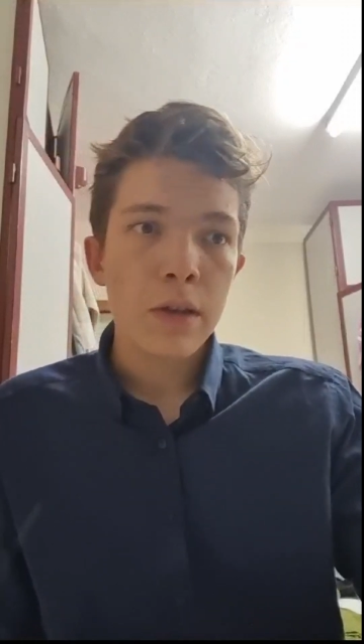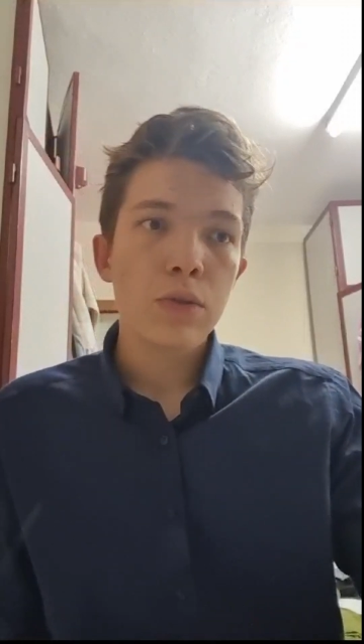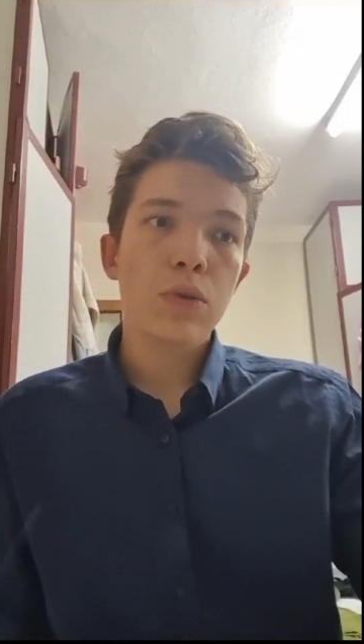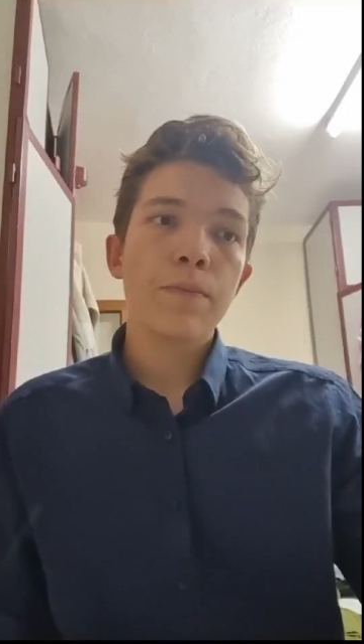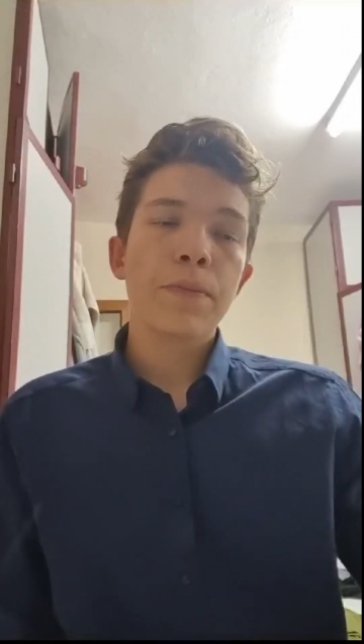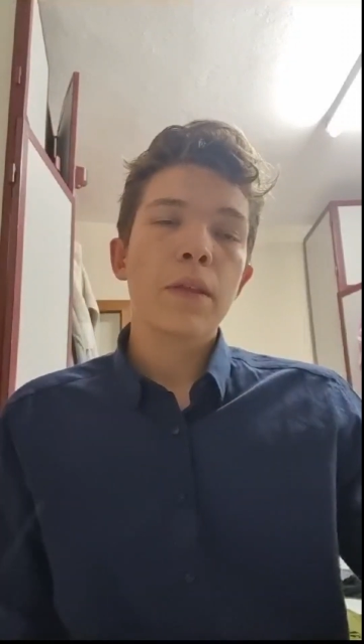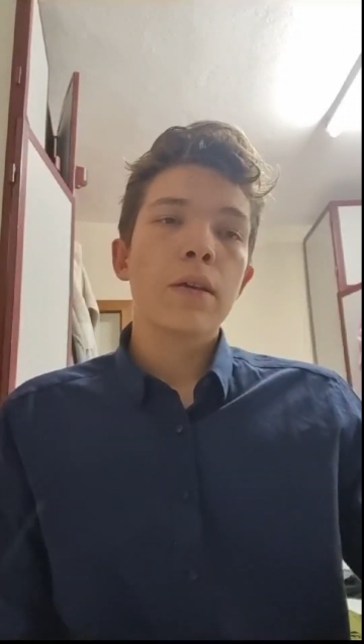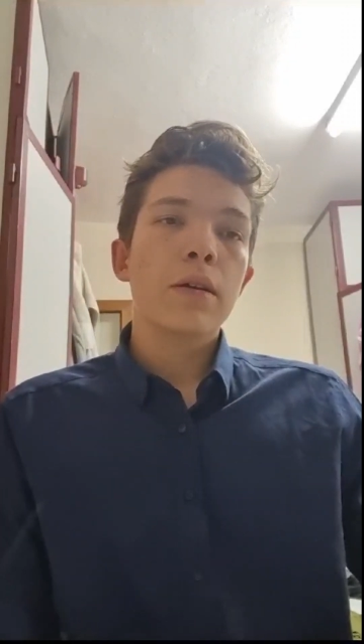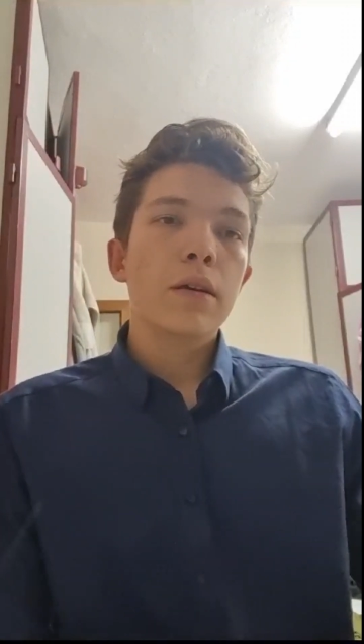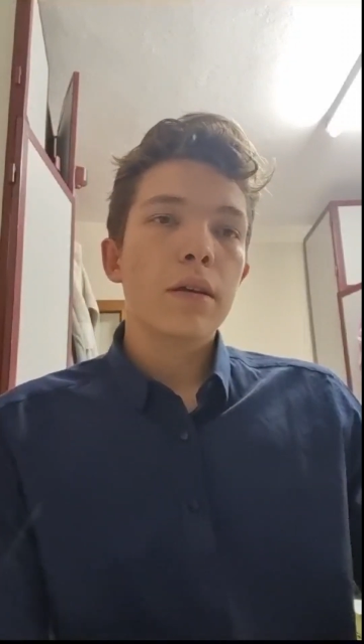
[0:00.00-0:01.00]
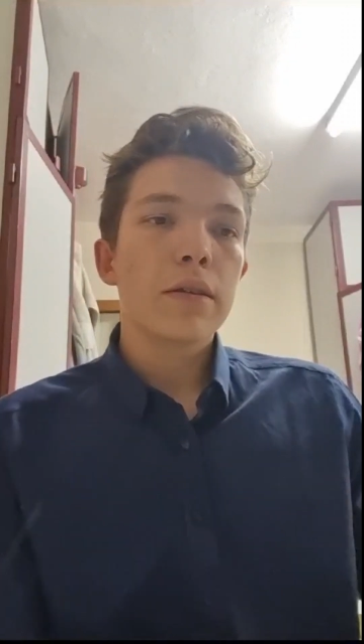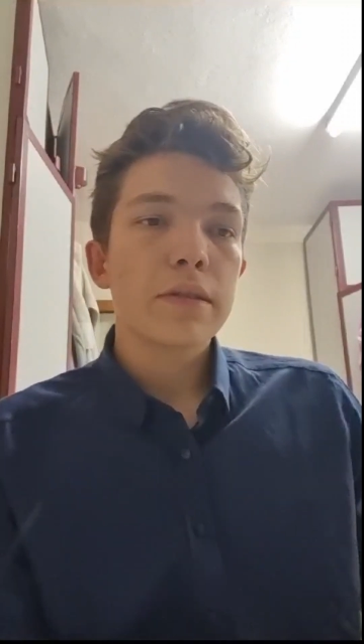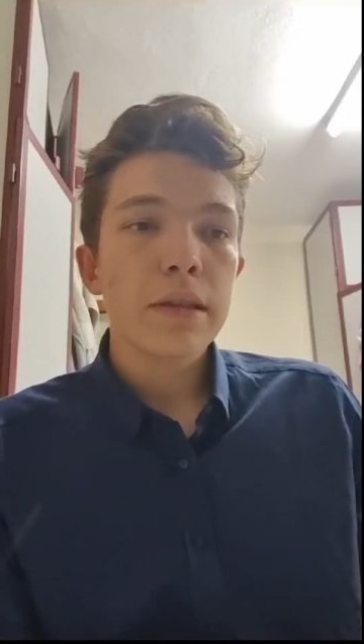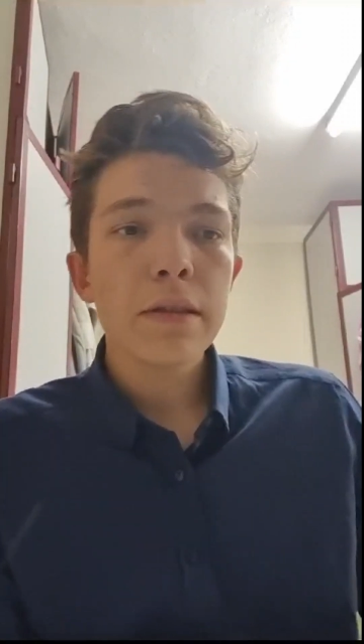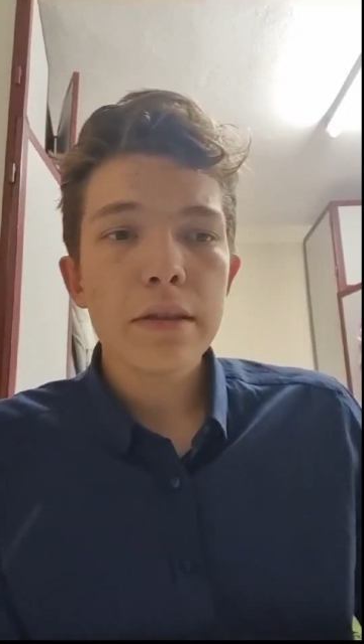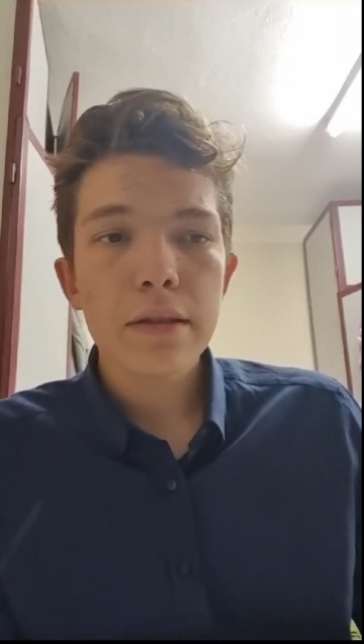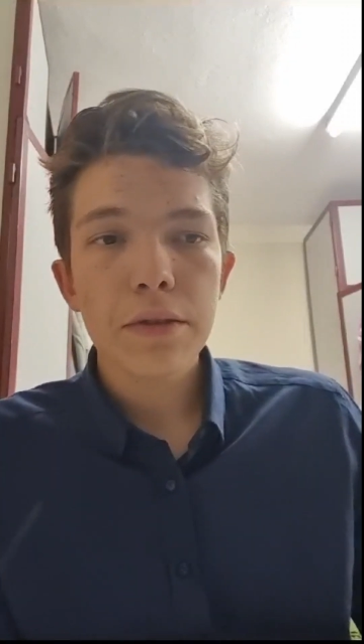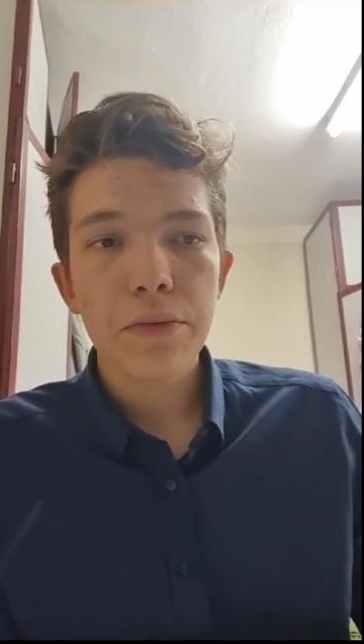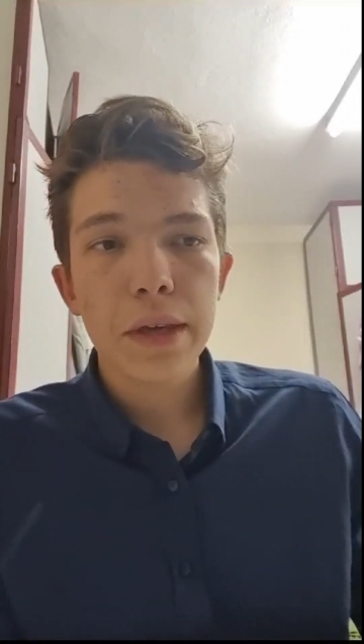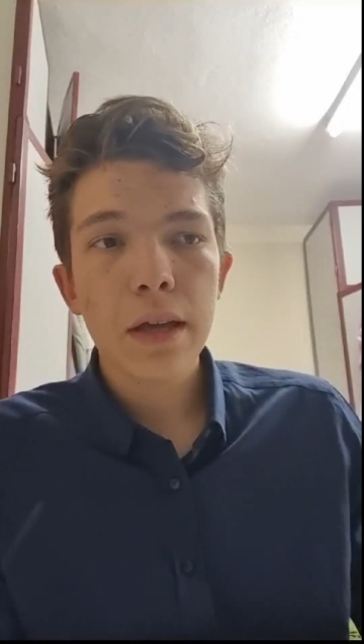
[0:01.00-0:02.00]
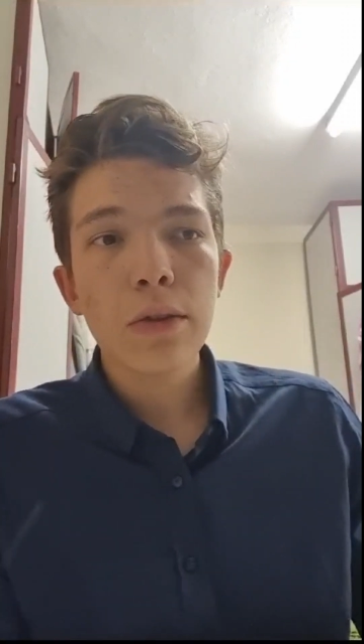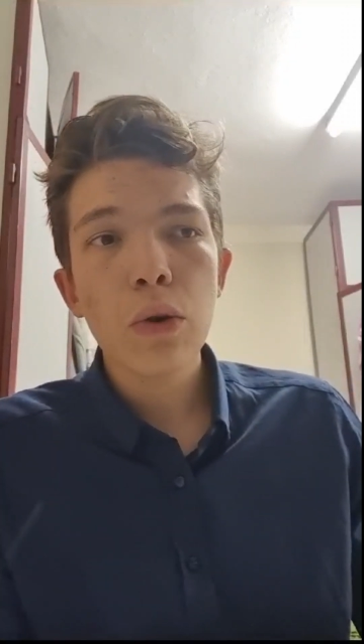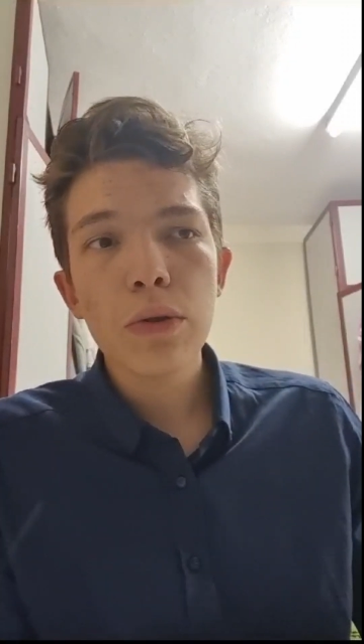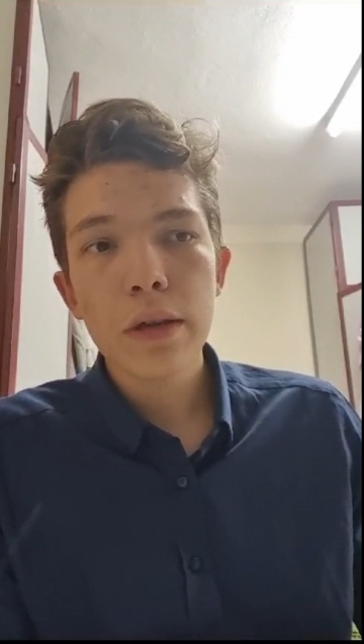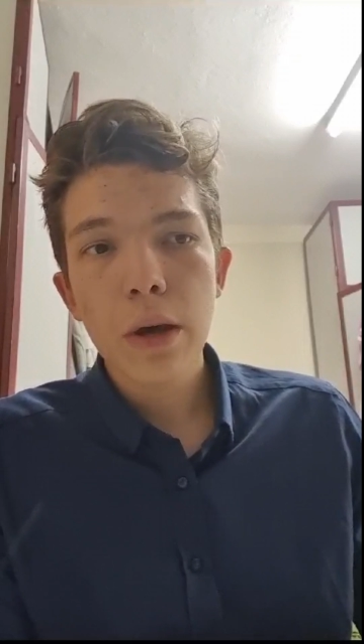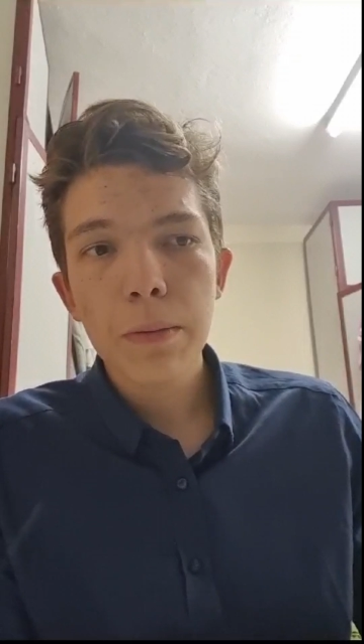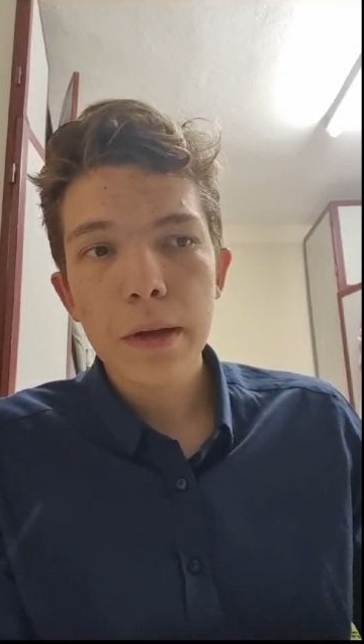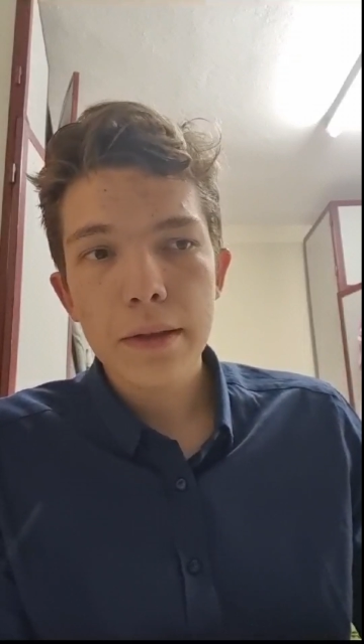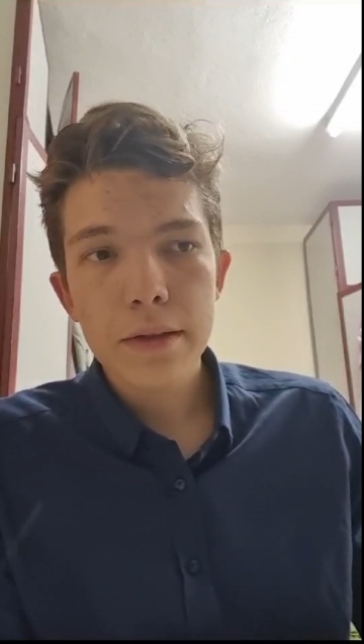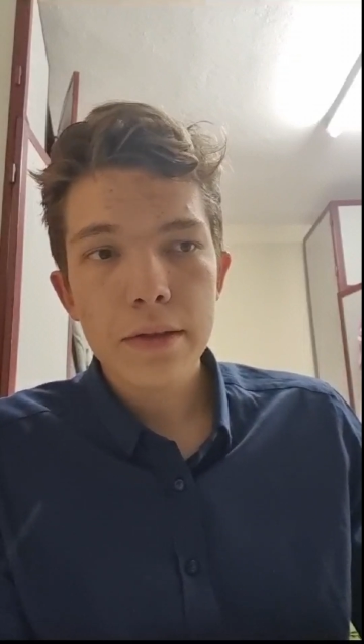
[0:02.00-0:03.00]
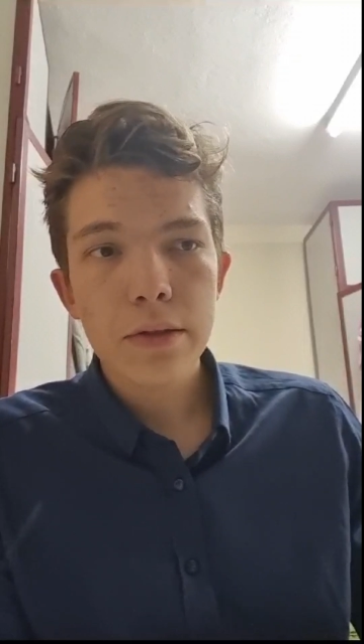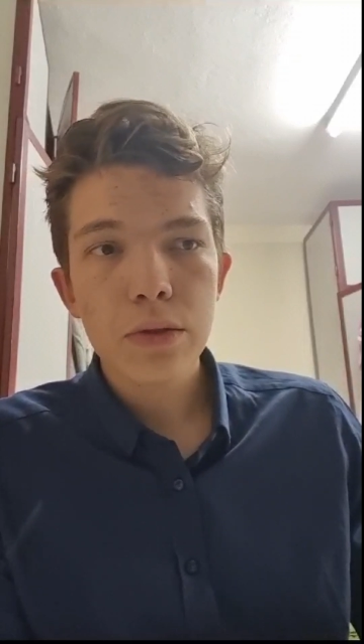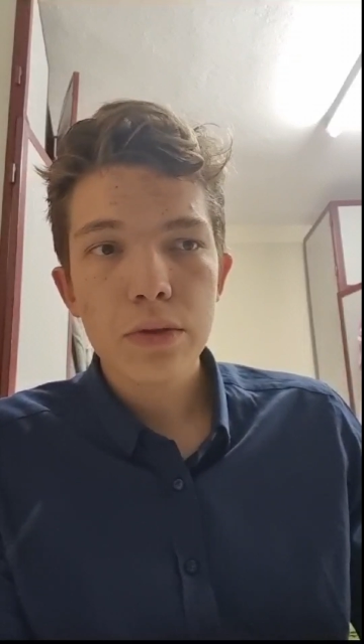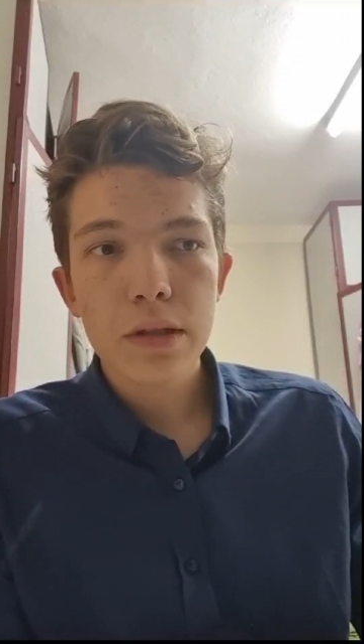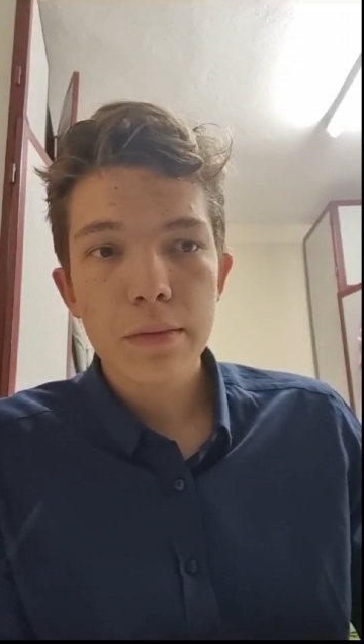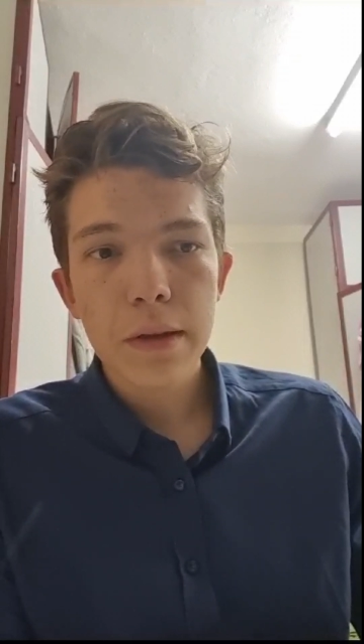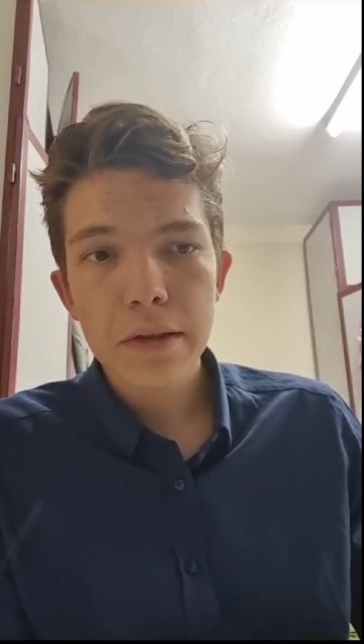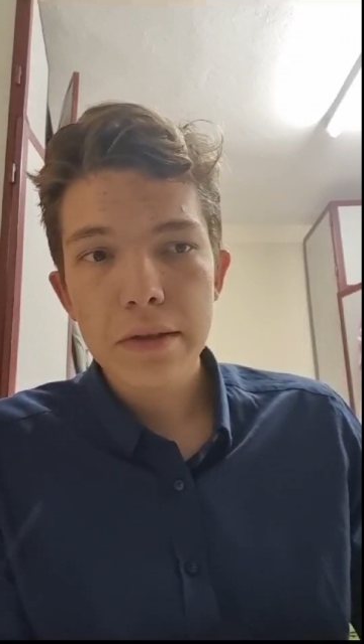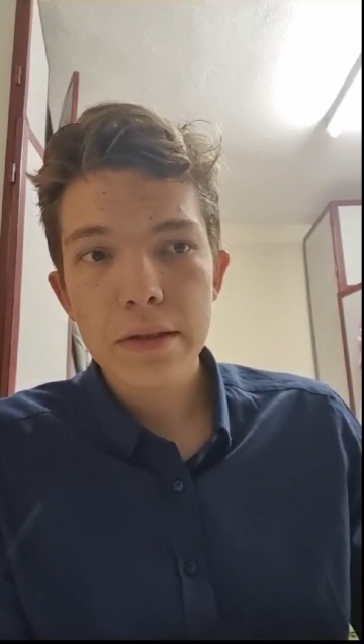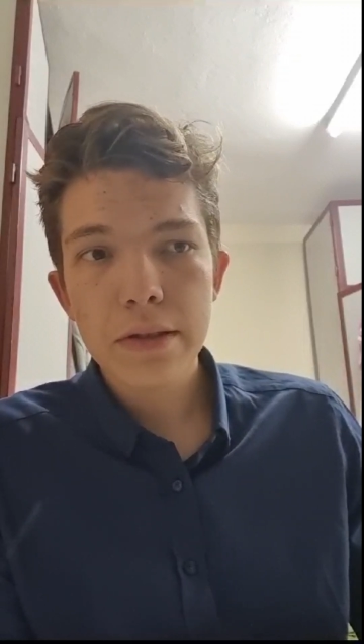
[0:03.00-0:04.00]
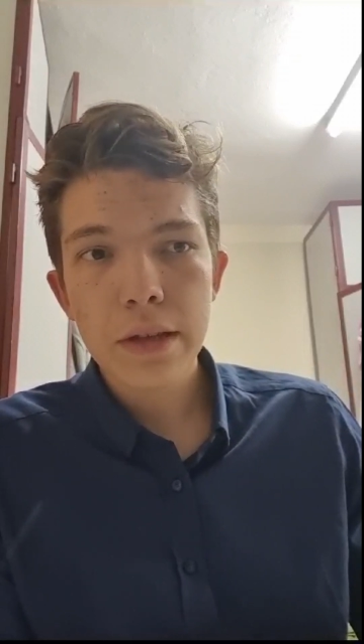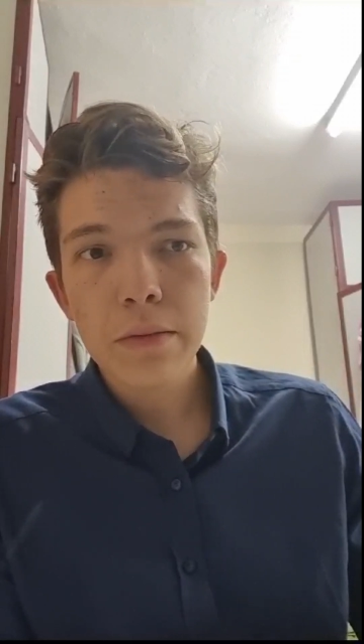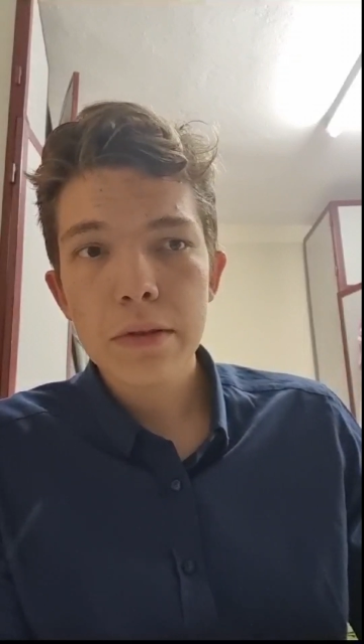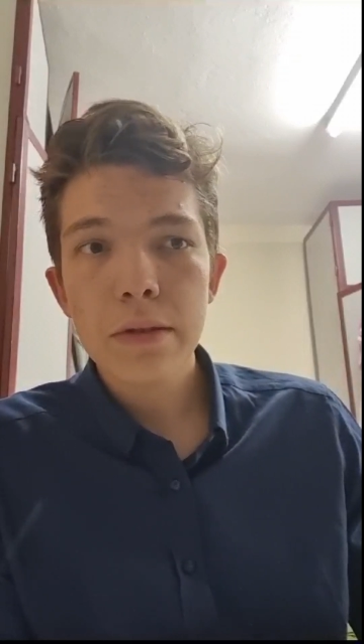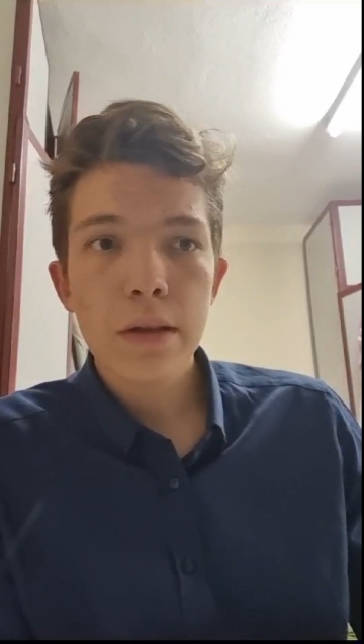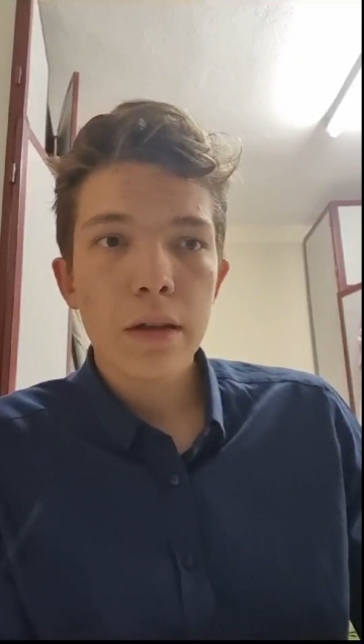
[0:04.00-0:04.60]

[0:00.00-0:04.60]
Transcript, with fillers: So uh, since we can only apply this to symmetric systems,